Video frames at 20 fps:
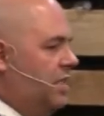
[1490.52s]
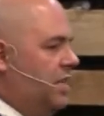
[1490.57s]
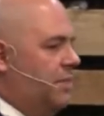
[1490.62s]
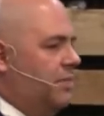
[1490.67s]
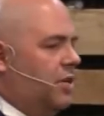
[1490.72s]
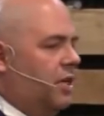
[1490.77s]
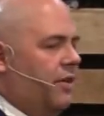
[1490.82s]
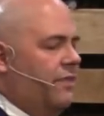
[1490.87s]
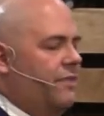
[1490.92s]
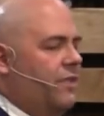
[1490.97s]

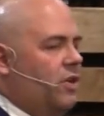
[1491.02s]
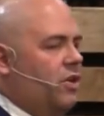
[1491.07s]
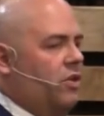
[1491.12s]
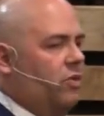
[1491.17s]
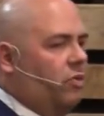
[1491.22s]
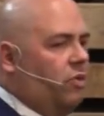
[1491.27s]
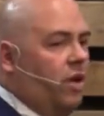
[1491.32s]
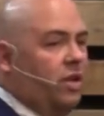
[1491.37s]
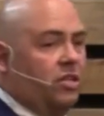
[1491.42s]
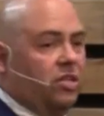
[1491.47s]
seems like a very
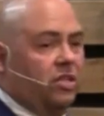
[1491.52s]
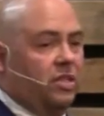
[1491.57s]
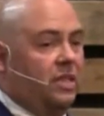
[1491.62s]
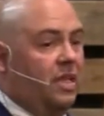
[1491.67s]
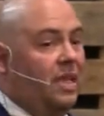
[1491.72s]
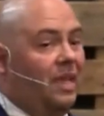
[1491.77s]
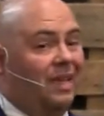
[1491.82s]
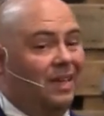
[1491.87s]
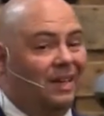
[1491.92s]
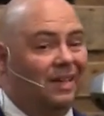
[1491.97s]
righteous
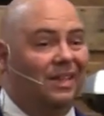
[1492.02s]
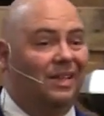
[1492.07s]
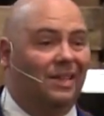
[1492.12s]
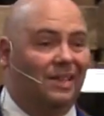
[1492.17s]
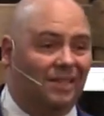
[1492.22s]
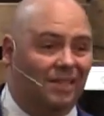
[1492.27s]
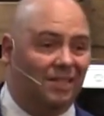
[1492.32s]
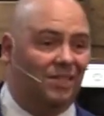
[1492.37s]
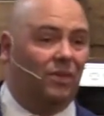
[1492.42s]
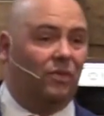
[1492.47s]
thing, and it
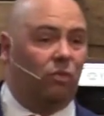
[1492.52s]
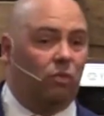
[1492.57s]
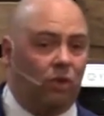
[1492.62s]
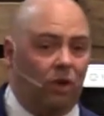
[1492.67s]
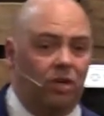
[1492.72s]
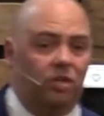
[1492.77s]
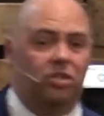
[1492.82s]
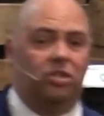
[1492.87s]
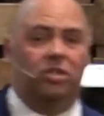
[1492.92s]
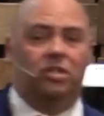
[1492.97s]
is. It's a
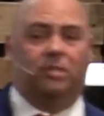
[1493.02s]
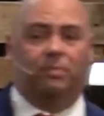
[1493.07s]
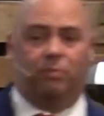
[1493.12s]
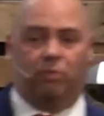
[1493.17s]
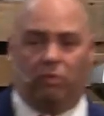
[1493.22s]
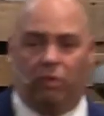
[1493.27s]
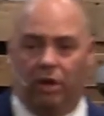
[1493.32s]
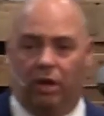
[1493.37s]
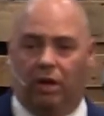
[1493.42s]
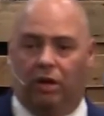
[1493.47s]
righteous
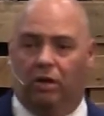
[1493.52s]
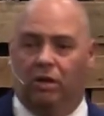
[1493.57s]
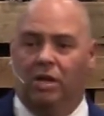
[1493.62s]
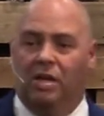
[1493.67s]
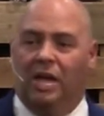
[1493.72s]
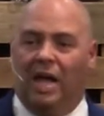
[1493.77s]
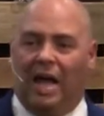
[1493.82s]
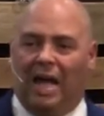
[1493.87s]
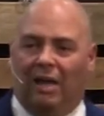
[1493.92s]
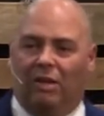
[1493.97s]
prayer.
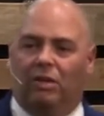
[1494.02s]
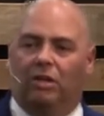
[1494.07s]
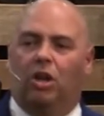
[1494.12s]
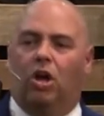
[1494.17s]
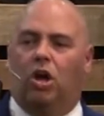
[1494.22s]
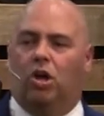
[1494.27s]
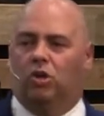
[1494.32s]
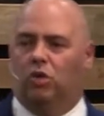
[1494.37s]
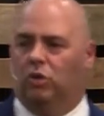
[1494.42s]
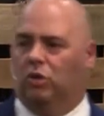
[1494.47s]
How
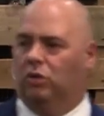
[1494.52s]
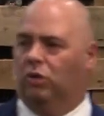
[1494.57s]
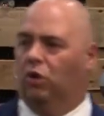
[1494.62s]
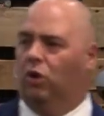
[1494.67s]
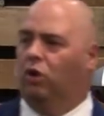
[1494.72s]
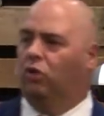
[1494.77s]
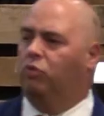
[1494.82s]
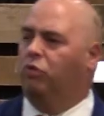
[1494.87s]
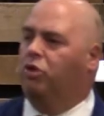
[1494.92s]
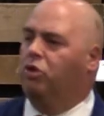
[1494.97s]
long, O
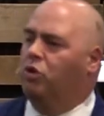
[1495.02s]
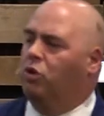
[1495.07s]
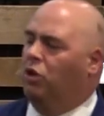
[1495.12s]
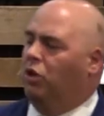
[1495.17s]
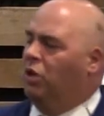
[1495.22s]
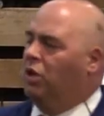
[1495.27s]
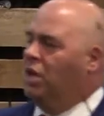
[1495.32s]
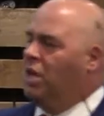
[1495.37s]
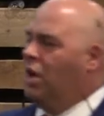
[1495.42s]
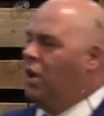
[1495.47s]
Lord, will
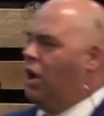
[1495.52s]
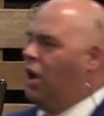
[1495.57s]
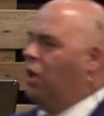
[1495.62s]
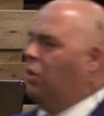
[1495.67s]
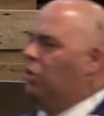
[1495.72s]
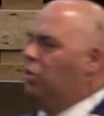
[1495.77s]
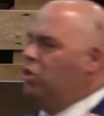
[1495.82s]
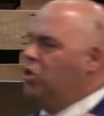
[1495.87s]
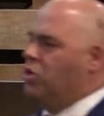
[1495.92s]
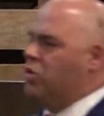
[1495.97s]

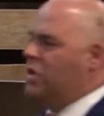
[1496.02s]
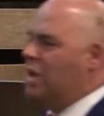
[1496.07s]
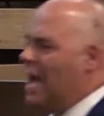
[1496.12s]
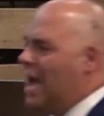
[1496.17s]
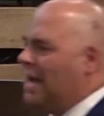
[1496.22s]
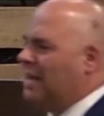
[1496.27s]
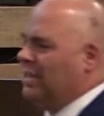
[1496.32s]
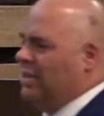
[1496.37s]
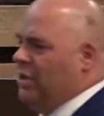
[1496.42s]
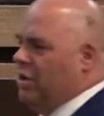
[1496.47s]
you
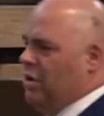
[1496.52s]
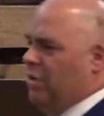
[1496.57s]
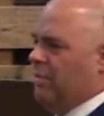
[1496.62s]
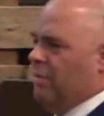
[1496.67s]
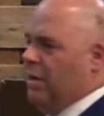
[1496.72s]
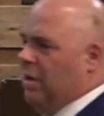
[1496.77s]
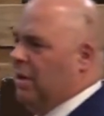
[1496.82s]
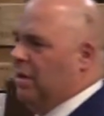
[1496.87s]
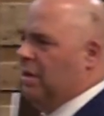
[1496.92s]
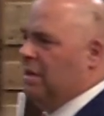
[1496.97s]
not hear
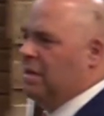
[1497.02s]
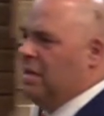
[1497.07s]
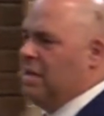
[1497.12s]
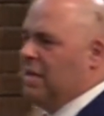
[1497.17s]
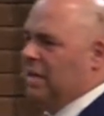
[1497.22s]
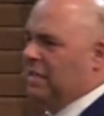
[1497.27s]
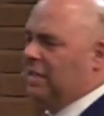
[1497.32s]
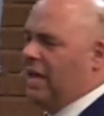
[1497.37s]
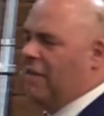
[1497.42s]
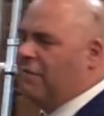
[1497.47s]
me
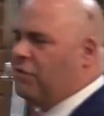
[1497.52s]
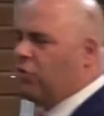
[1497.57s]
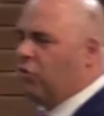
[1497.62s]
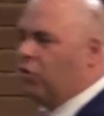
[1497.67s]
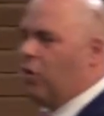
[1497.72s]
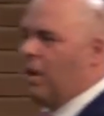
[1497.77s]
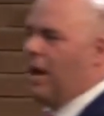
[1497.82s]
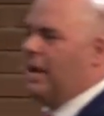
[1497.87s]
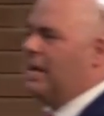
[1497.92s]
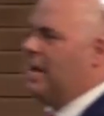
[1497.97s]
as I've
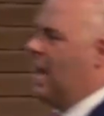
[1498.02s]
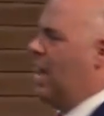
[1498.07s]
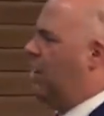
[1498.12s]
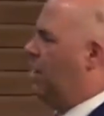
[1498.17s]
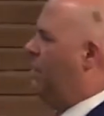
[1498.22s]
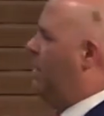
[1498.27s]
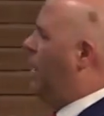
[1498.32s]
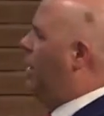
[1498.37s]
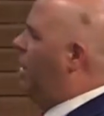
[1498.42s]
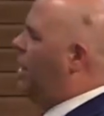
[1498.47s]
cried out
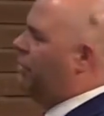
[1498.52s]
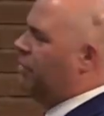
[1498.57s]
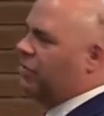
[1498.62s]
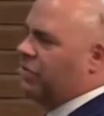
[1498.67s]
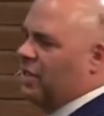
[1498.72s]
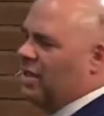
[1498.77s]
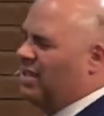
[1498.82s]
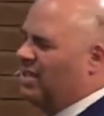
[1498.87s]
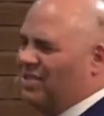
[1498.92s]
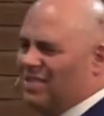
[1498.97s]
about
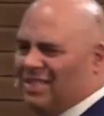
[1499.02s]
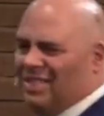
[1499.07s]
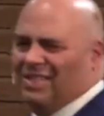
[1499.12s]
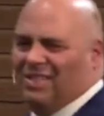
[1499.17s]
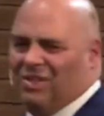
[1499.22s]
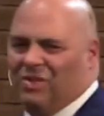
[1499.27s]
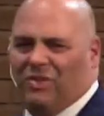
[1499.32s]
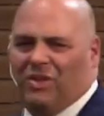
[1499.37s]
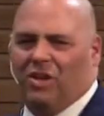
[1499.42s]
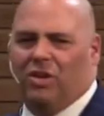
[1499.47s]
everything?
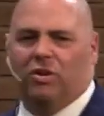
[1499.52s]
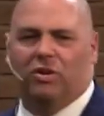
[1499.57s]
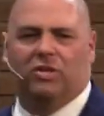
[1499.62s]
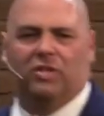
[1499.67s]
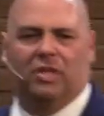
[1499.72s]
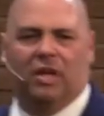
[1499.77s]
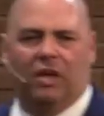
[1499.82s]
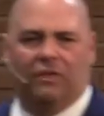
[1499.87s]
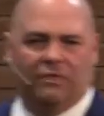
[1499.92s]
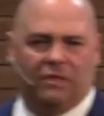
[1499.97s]
You hear
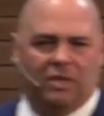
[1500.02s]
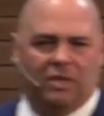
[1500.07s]
yourself